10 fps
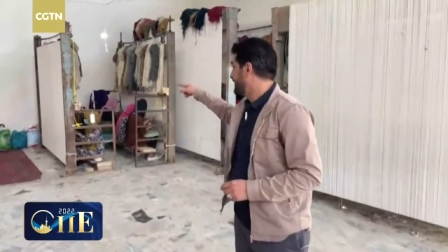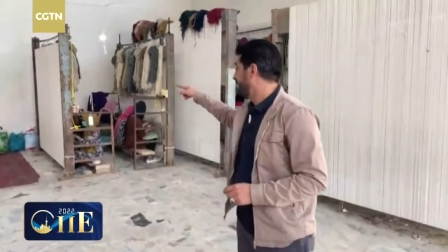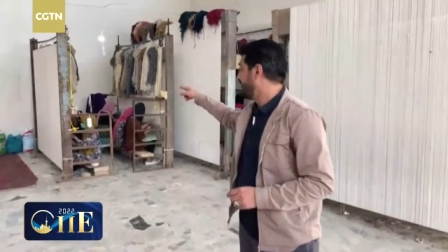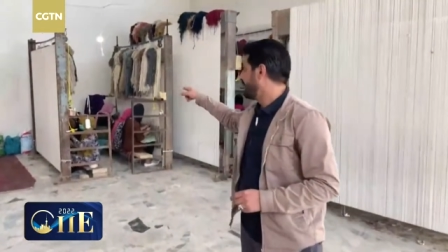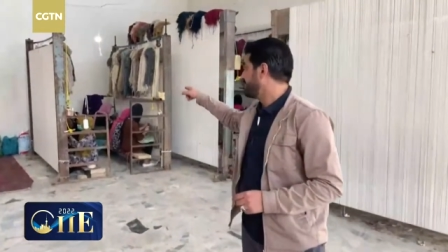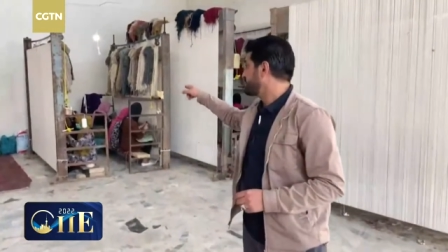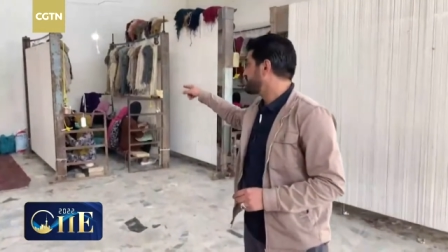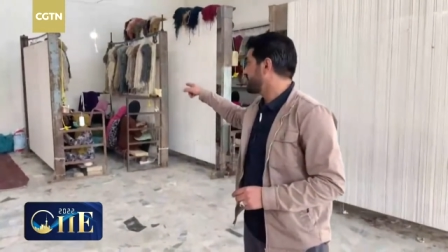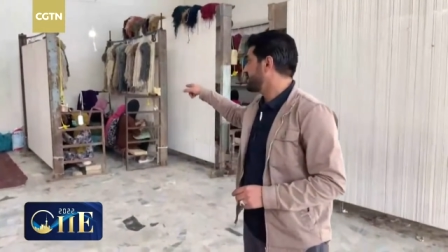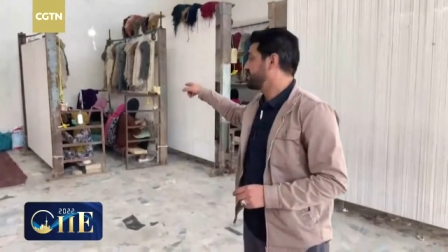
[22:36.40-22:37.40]
uh,
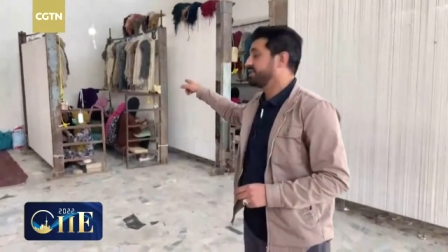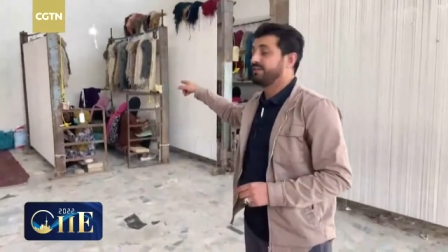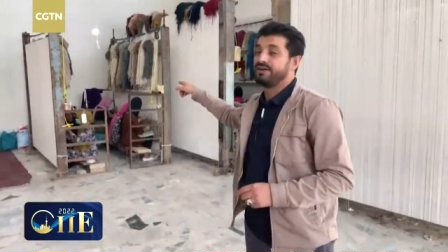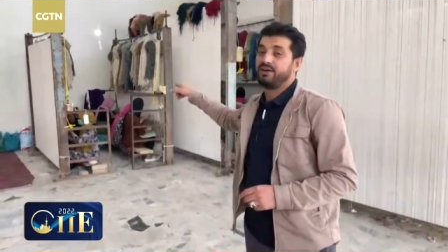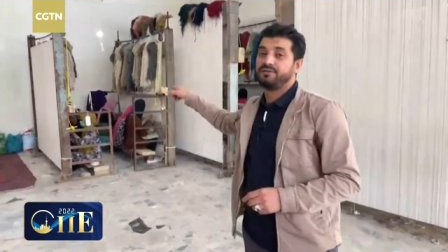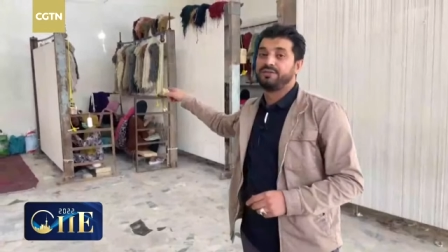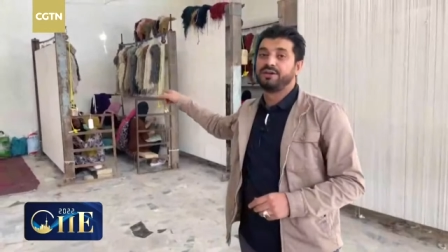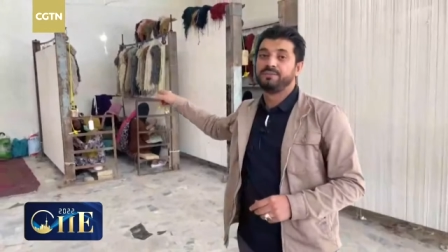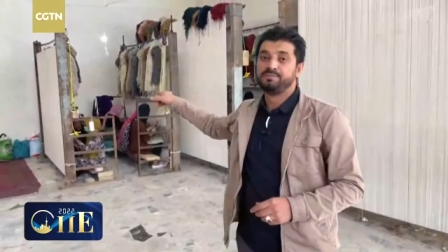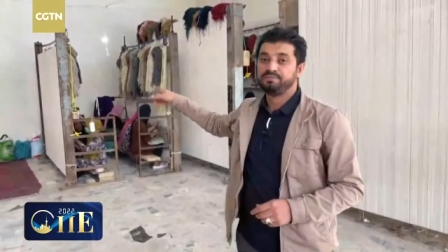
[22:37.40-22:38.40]
installation of
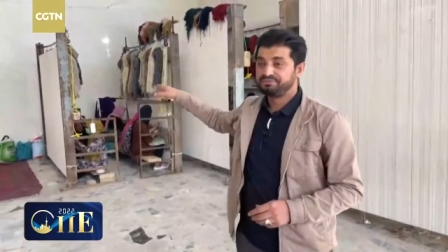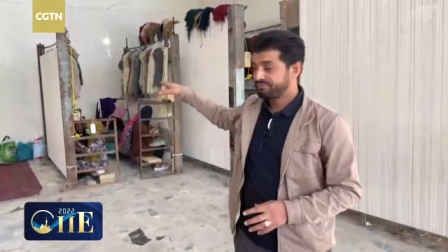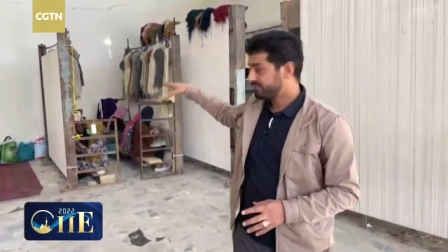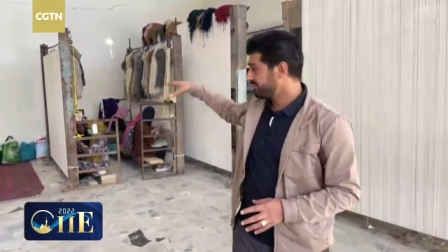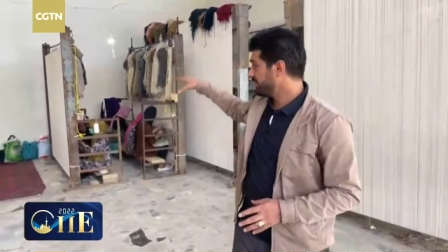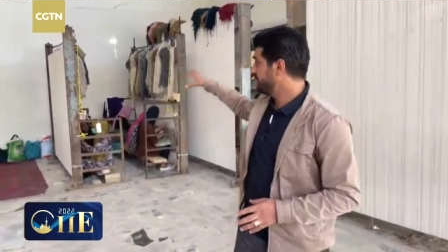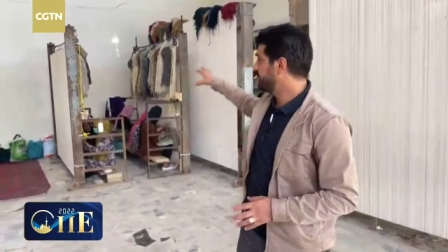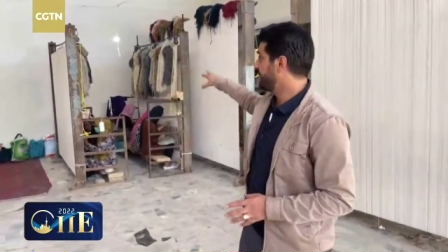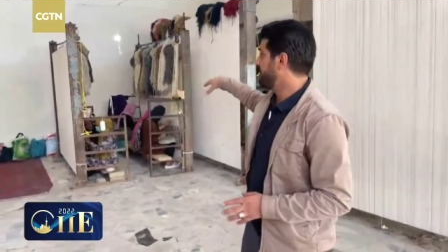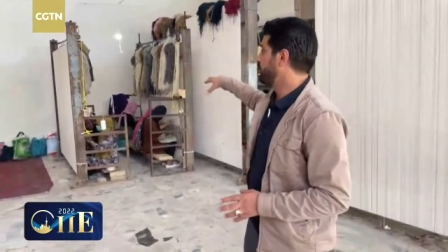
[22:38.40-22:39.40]
the
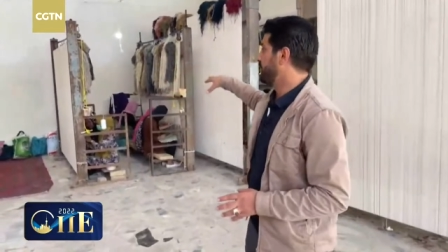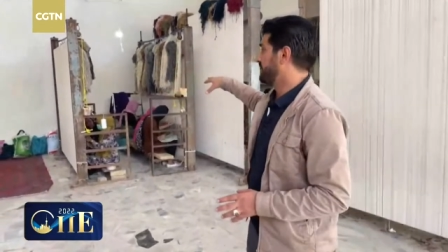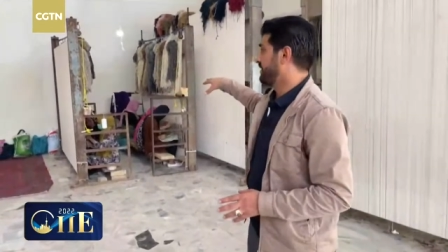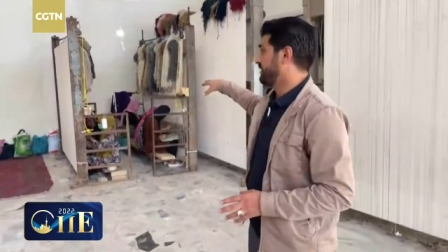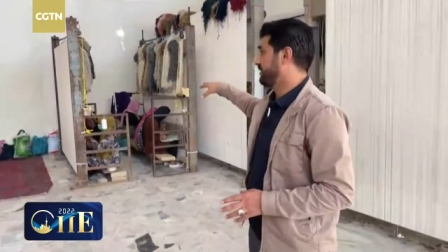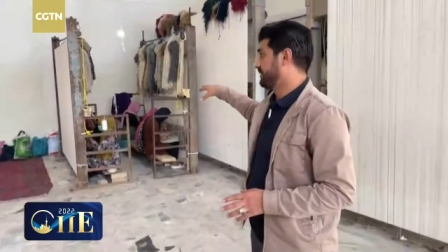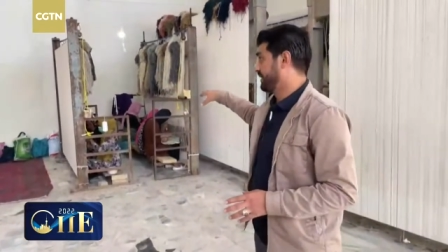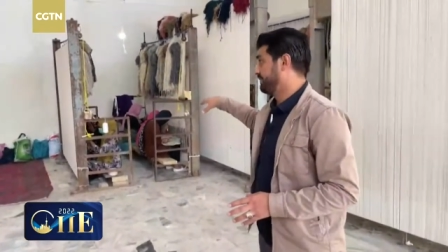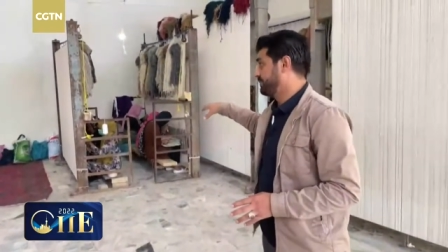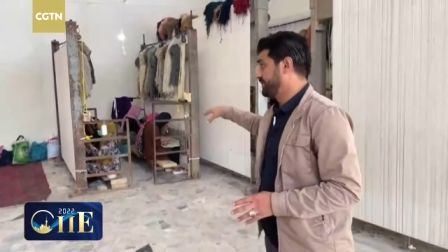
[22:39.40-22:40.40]
framework that
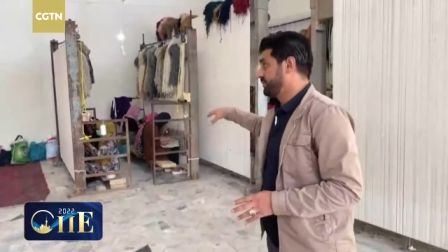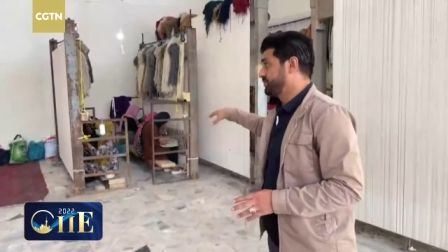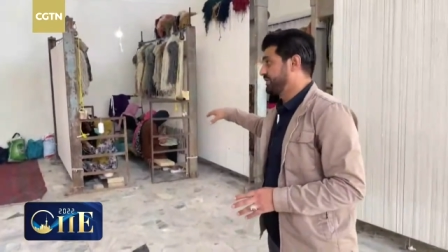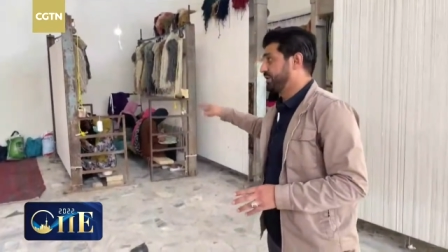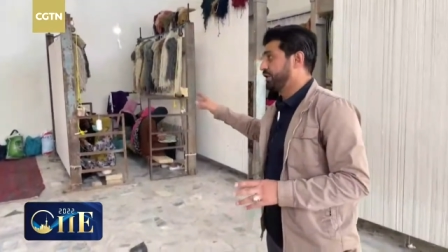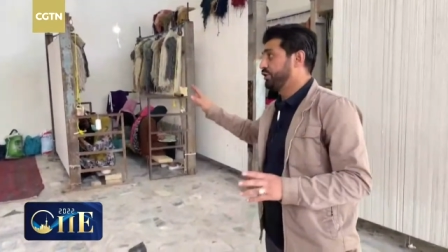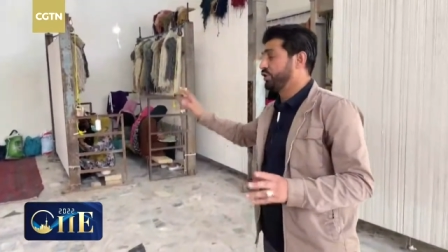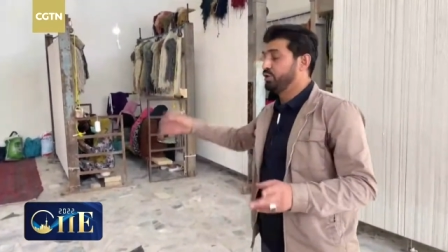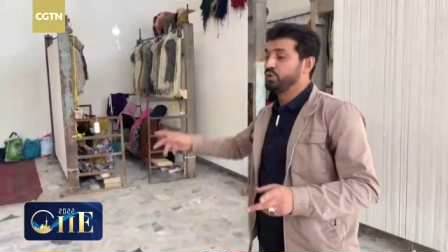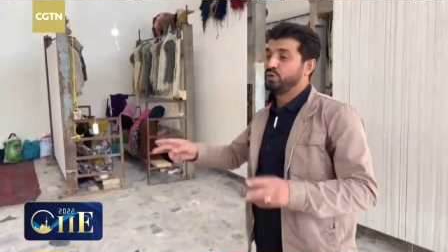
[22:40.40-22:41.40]
they've been using and
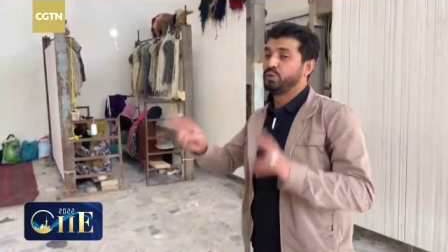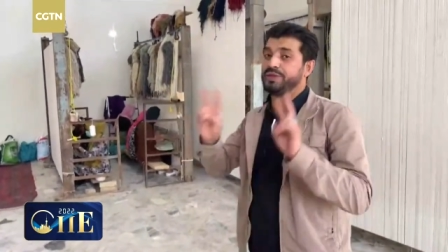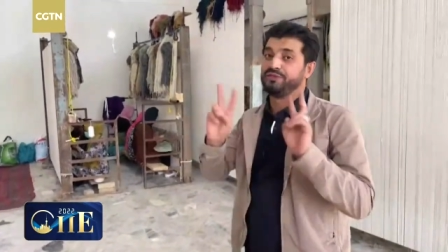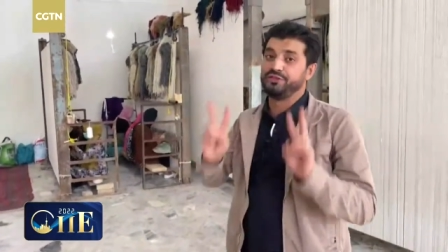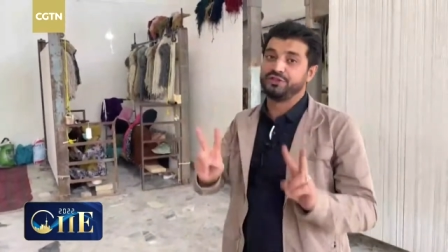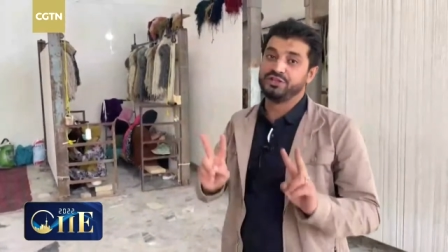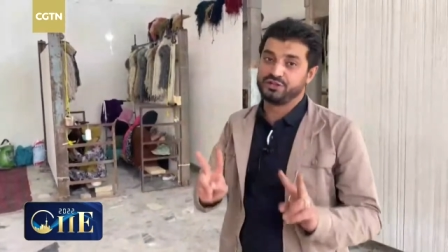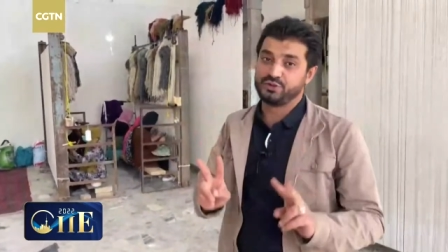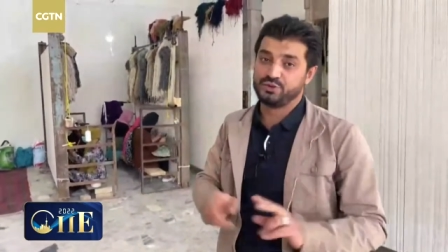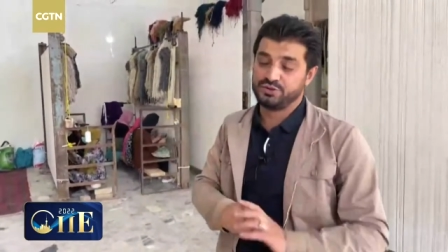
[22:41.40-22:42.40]
the UL with these
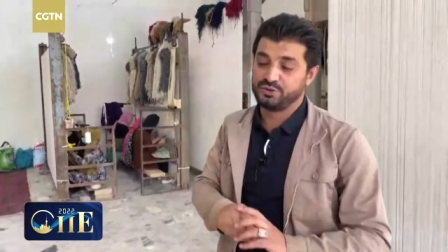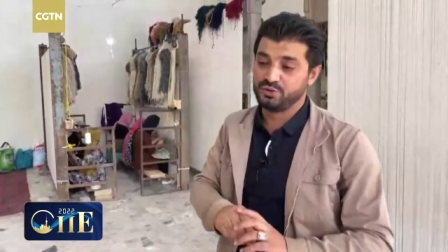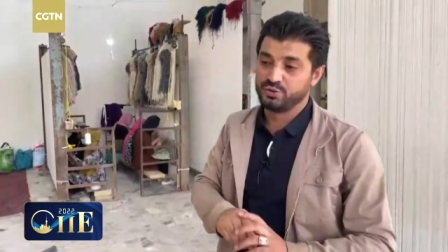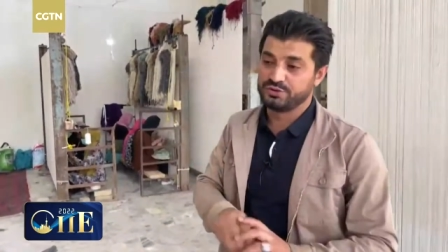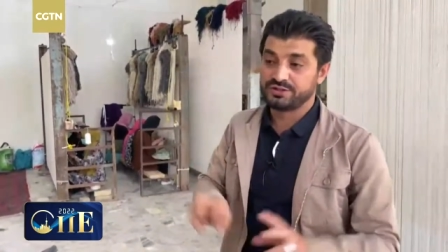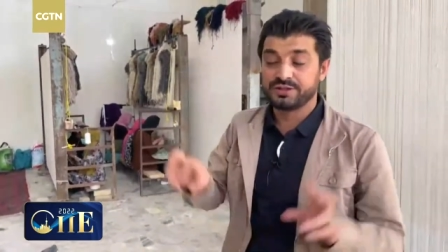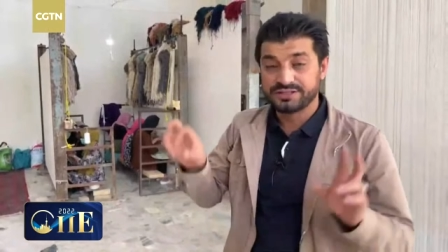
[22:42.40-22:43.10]
two tools.